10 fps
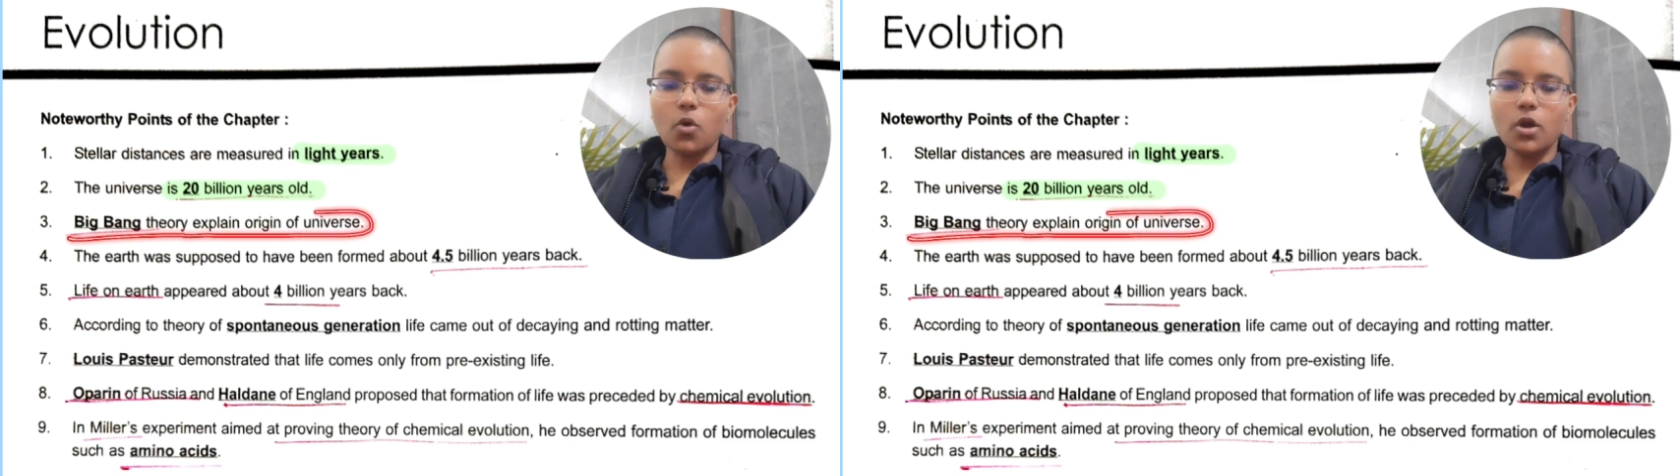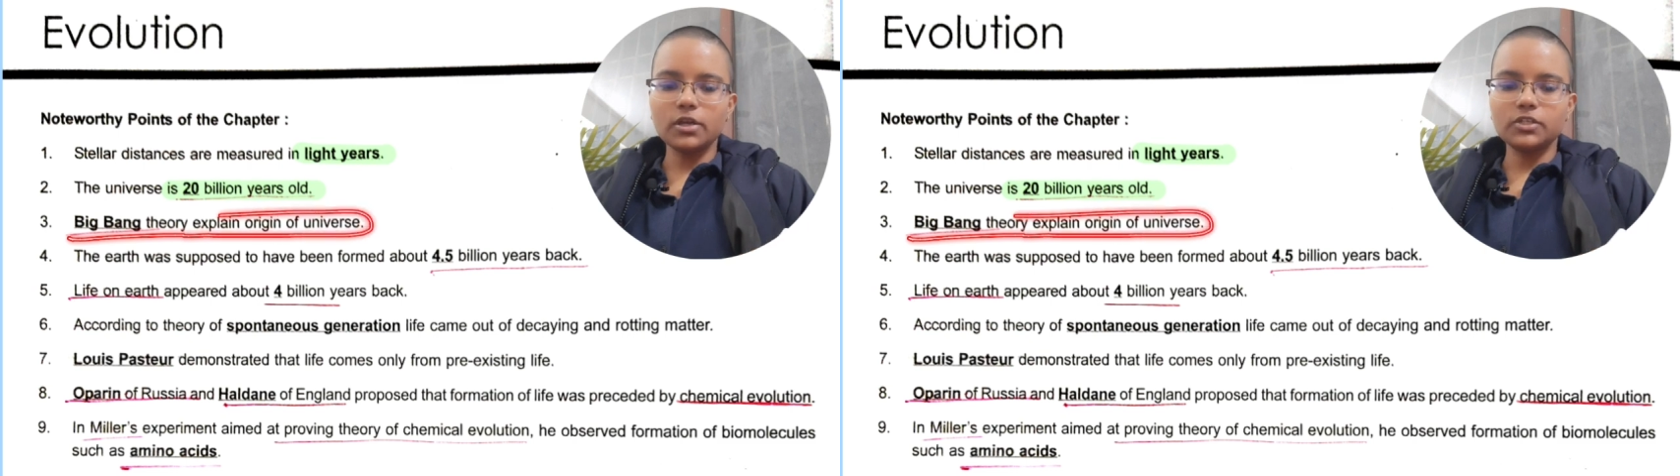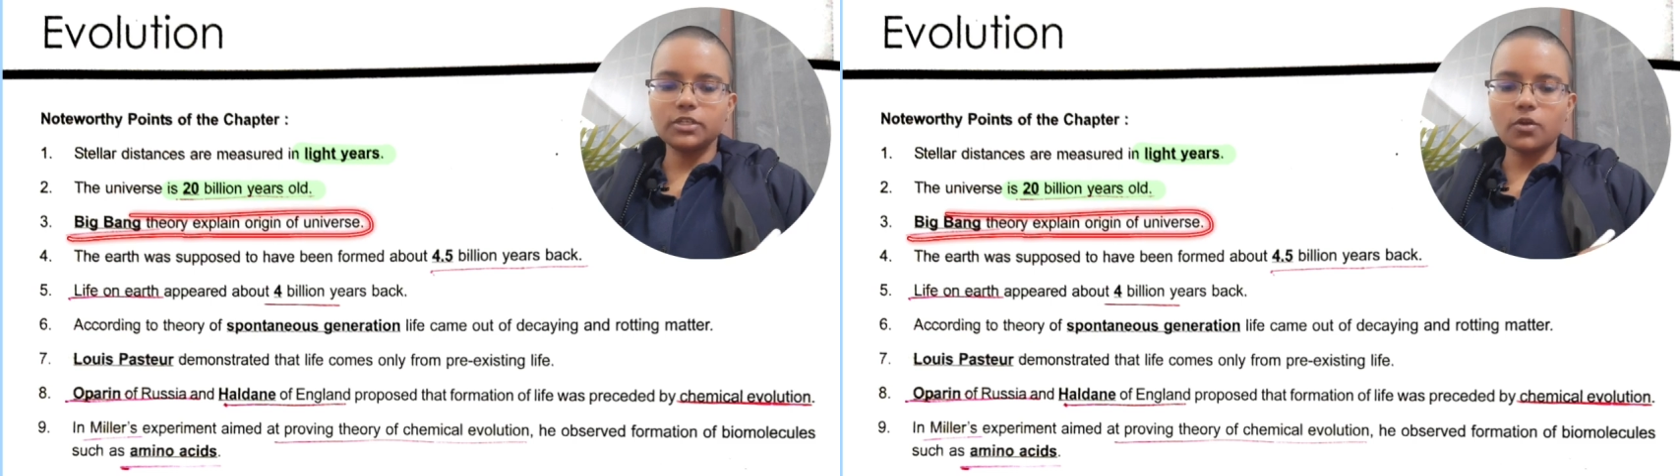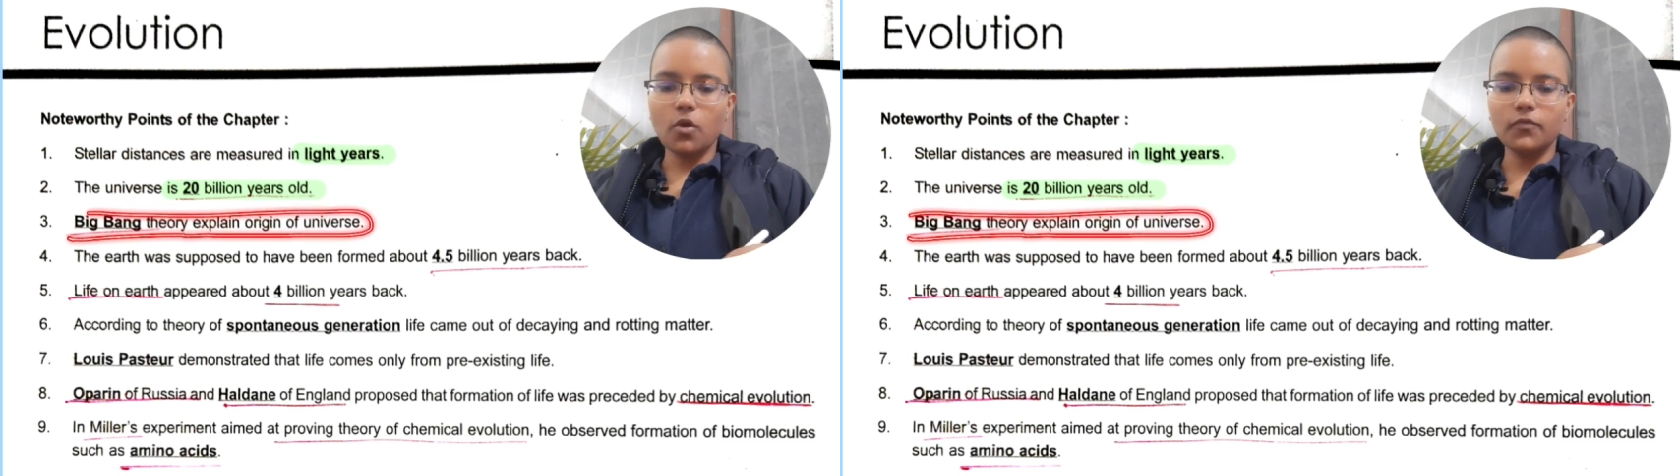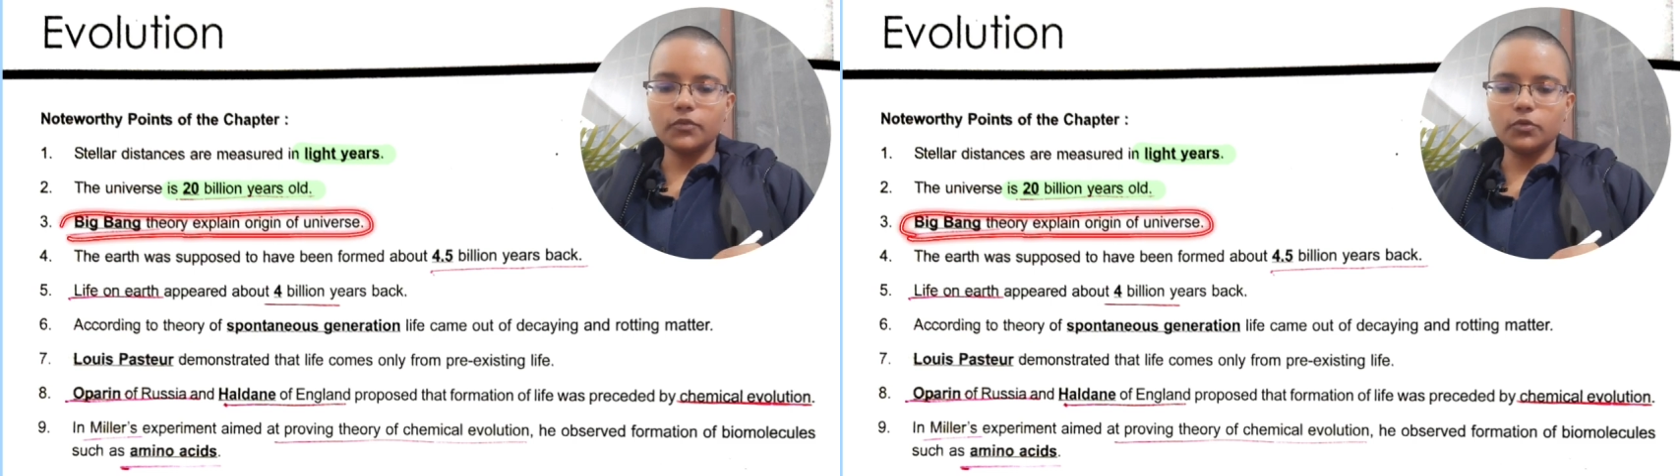origin
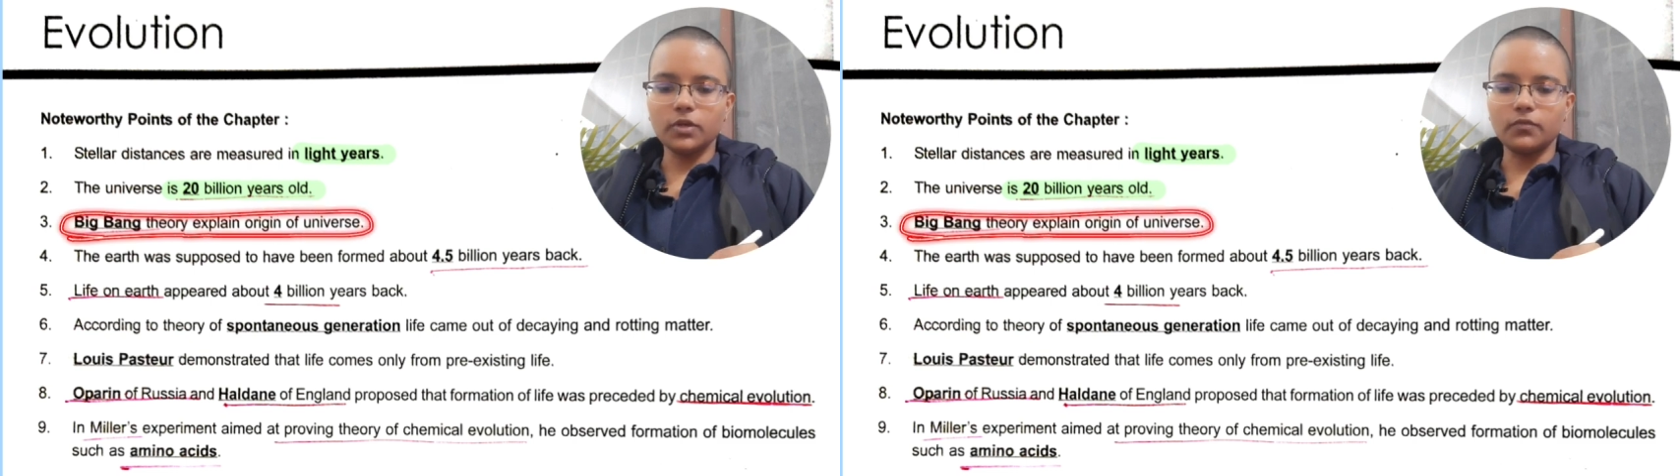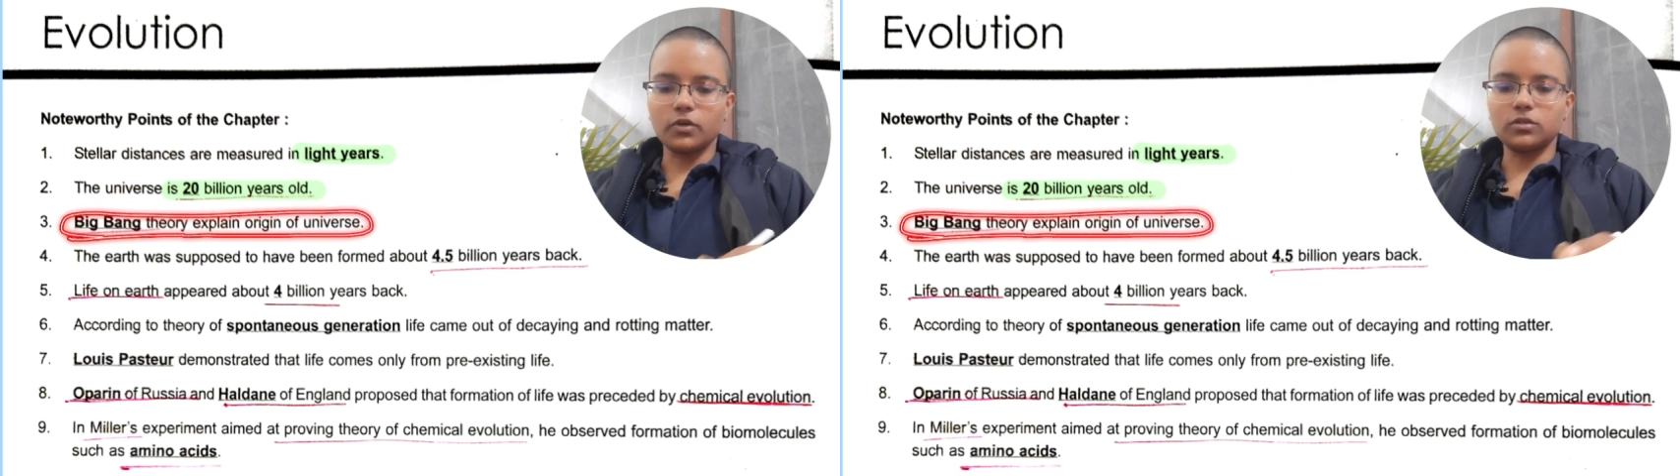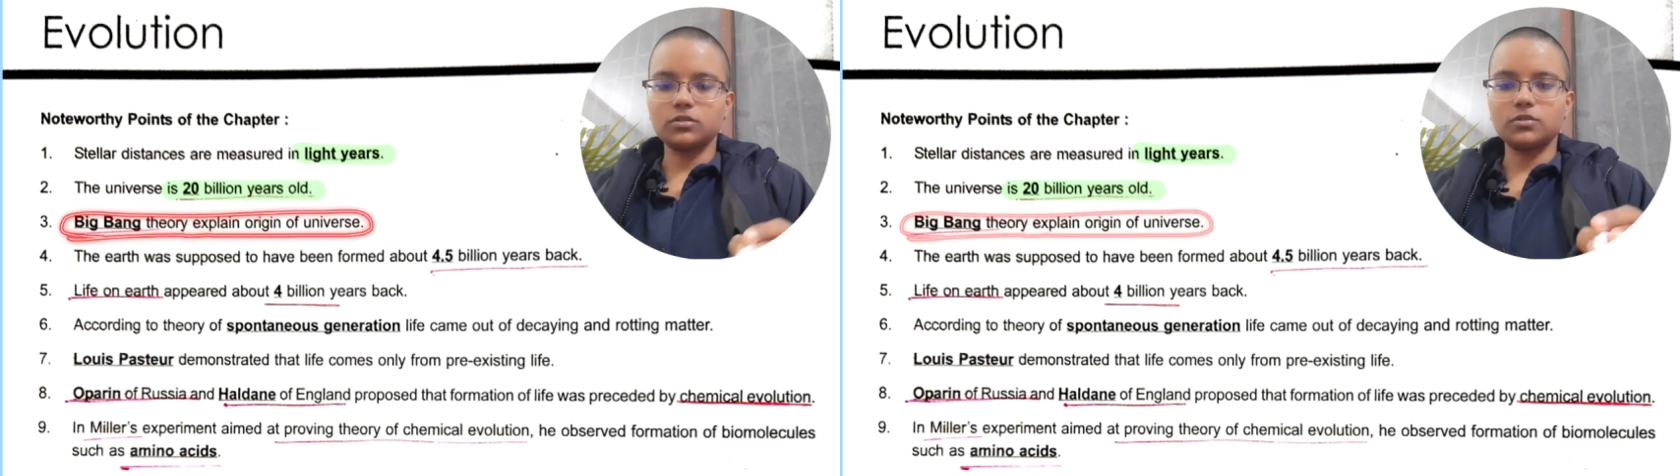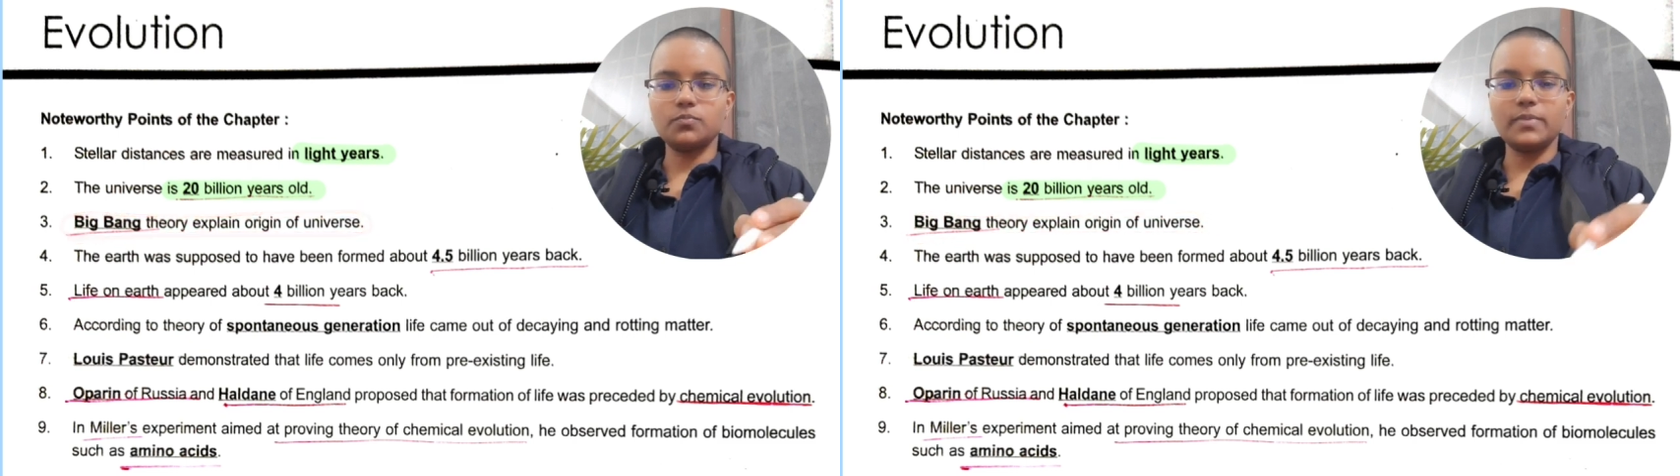of universe.